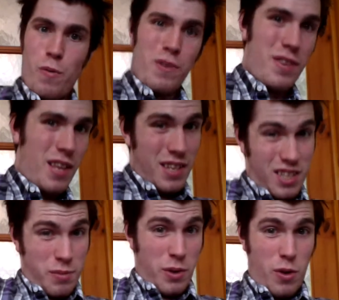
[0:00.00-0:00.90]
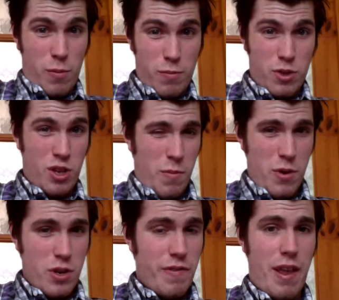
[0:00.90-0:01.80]
want this to become too
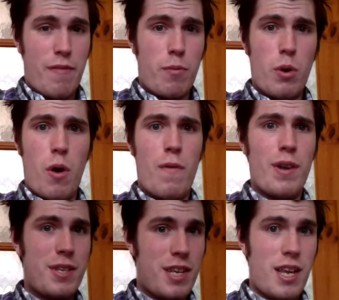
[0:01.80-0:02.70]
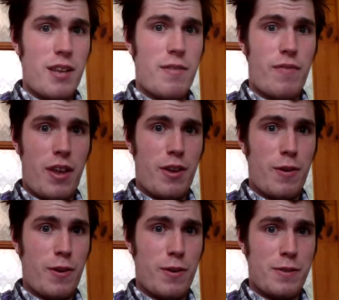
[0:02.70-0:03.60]
much of an F1 oriented thing,
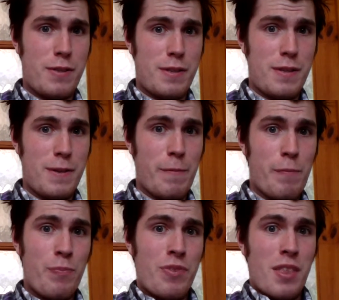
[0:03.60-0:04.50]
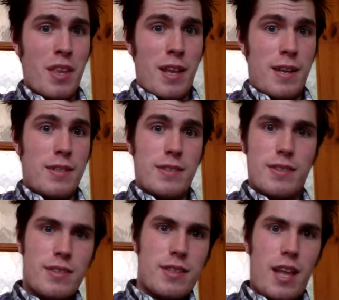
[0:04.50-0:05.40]
because
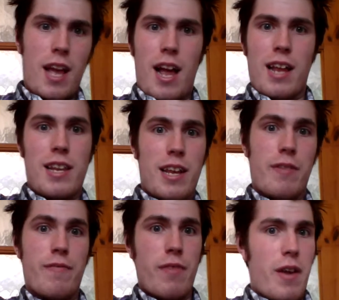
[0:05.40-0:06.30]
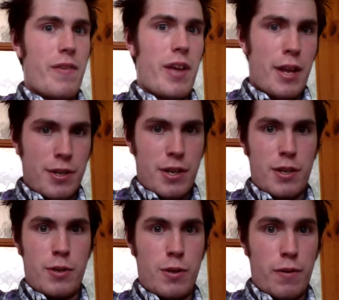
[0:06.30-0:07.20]
yeah, I'd like variation
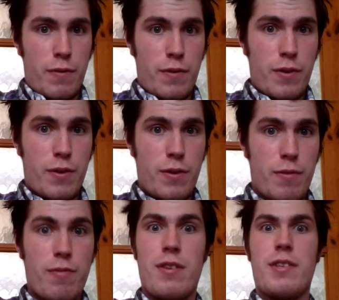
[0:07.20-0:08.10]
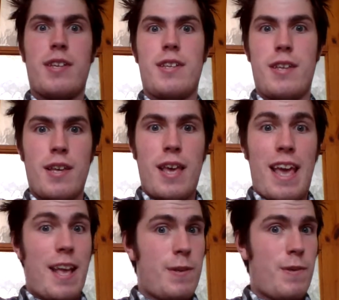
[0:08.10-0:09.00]
and stuff. Granted,
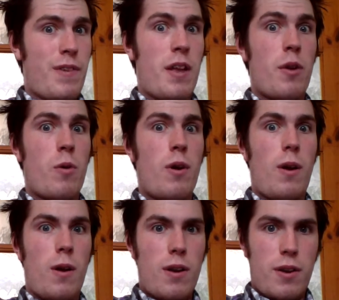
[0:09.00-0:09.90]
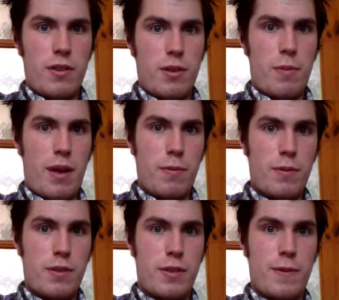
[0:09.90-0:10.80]
it's something I know a lot
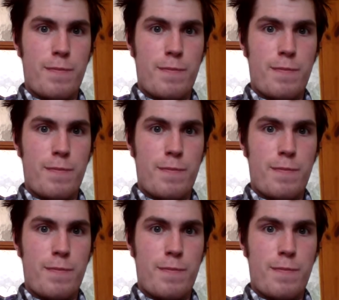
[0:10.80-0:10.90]
about.